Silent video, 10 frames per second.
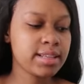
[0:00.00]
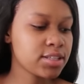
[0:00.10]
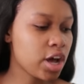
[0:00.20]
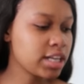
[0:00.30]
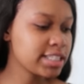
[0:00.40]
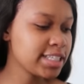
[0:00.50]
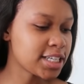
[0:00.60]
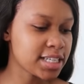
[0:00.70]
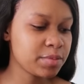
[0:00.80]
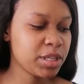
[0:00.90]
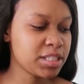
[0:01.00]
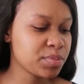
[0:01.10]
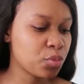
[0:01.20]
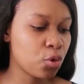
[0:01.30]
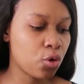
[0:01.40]
this honestly just means
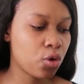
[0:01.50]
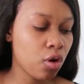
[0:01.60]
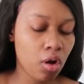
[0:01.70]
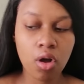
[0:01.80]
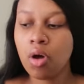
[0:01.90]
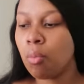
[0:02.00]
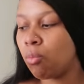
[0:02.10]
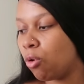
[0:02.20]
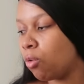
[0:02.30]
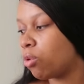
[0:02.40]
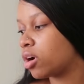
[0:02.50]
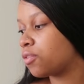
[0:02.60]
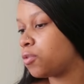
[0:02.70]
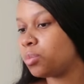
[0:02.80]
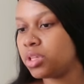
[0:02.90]
more more work
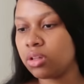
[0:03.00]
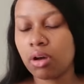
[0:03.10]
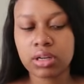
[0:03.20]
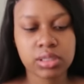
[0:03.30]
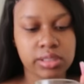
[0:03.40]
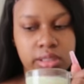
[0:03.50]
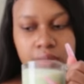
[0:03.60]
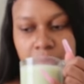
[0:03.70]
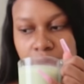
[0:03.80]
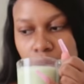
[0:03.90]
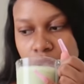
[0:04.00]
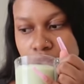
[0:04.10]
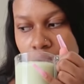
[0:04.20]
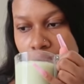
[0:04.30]
for me honestly my gosh